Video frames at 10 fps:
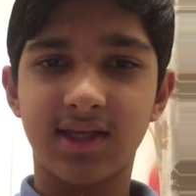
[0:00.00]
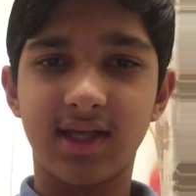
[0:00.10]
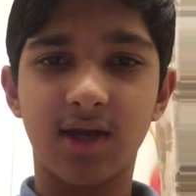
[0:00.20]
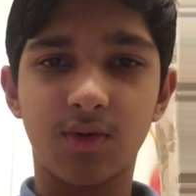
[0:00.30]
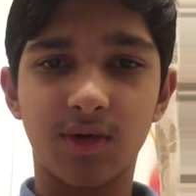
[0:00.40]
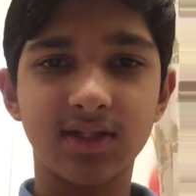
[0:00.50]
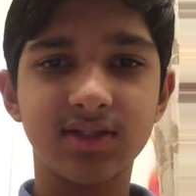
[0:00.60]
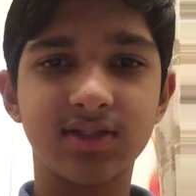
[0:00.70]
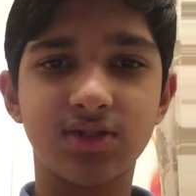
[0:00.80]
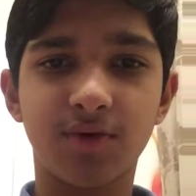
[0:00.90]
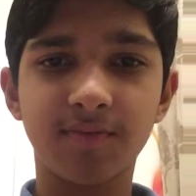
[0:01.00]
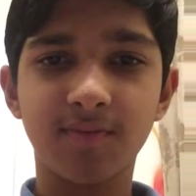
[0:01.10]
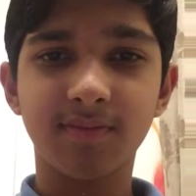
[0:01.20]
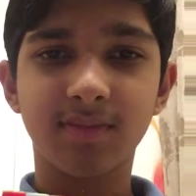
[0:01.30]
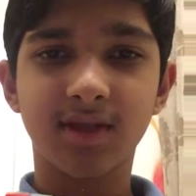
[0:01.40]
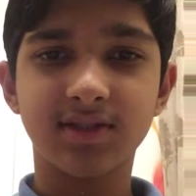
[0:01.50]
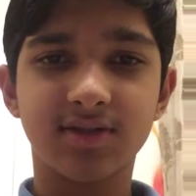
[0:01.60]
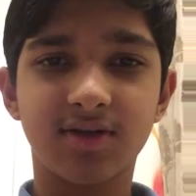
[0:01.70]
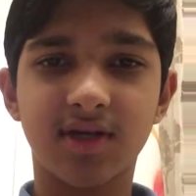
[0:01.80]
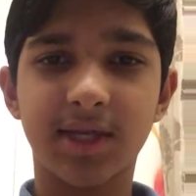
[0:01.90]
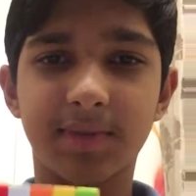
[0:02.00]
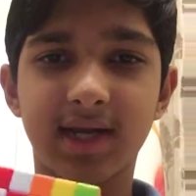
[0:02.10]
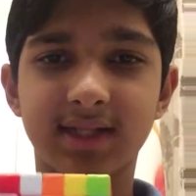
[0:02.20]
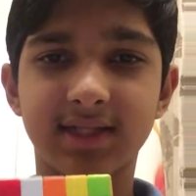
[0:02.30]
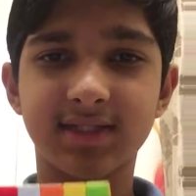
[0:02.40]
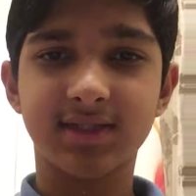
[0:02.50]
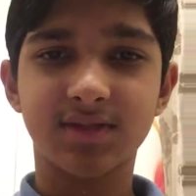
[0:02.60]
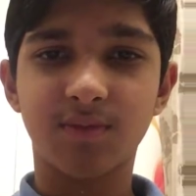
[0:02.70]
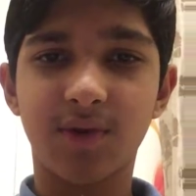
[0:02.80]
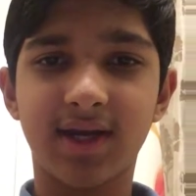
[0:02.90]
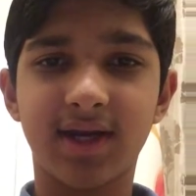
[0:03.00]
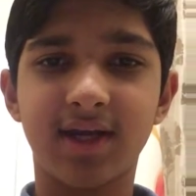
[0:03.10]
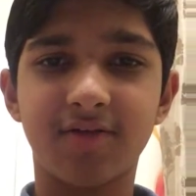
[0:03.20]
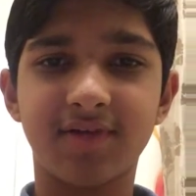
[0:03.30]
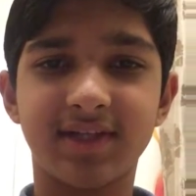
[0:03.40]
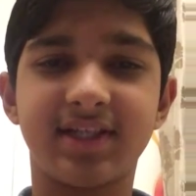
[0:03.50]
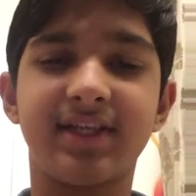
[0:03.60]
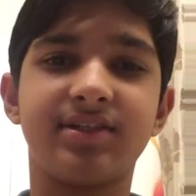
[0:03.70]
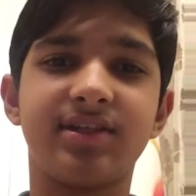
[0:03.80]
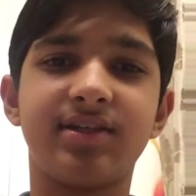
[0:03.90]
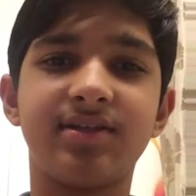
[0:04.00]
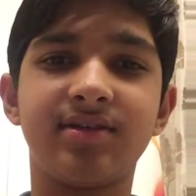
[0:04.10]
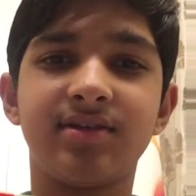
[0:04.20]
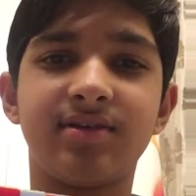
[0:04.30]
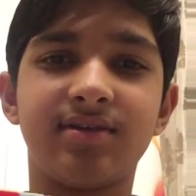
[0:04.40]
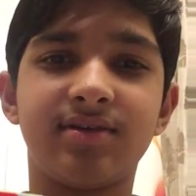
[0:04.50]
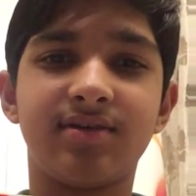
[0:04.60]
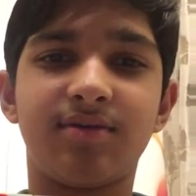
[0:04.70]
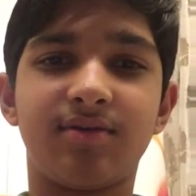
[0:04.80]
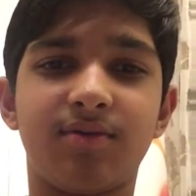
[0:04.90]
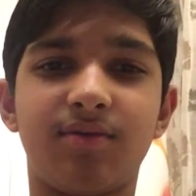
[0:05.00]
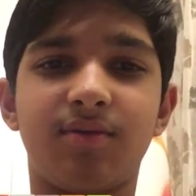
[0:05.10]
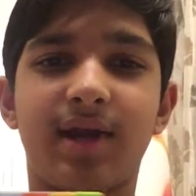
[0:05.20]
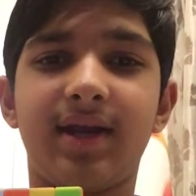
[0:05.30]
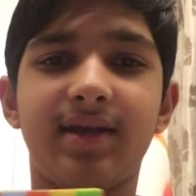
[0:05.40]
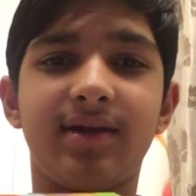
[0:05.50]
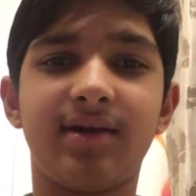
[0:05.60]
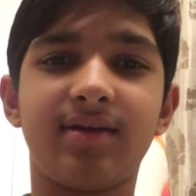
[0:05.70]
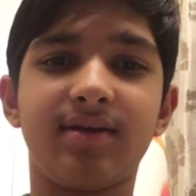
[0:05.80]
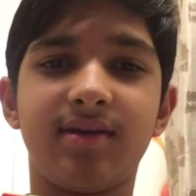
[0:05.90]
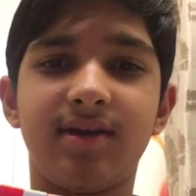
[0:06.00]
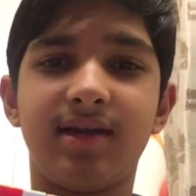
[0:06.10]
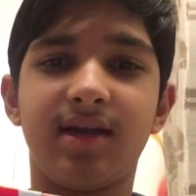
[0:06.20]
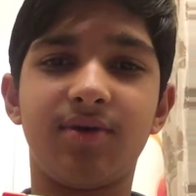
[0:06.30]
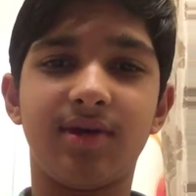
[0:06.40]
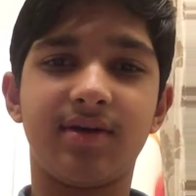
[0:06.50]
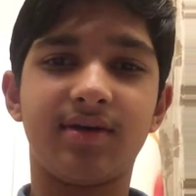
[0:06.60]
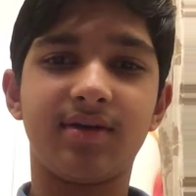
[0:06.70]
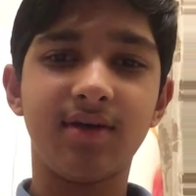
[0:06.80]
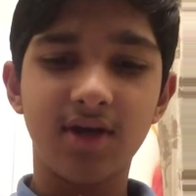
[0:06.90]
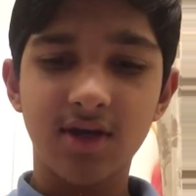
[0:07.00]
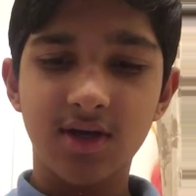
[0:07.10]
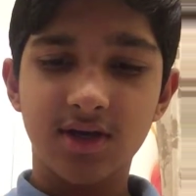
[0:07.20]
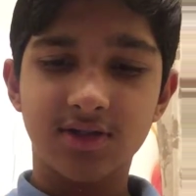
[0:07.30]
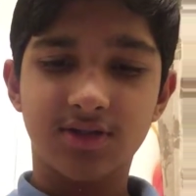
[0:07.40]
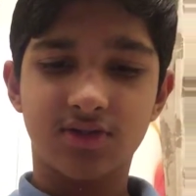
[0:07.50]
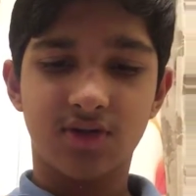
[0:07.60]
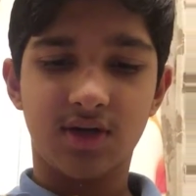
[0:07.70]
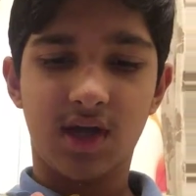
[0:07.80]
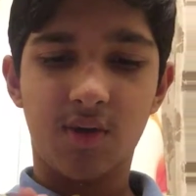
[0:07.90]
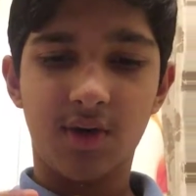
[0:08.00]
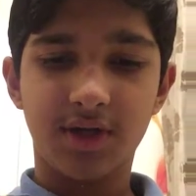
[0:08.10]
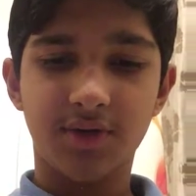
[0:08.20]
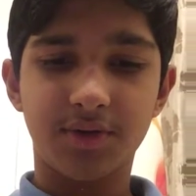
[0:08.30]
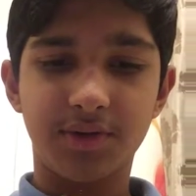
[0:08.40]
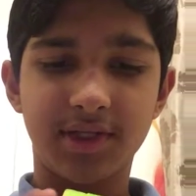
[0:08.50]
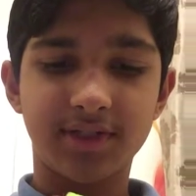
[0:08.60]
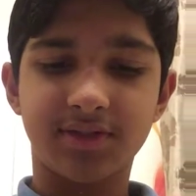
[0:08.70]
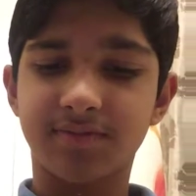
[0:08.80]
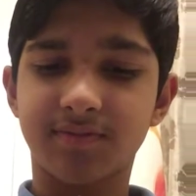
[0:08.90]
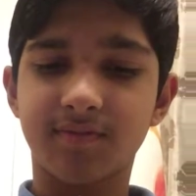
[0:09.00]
yellow ones, so I'm just gonna keep it like this: white and yellow facing each other. White here, yellow here. So now what you do is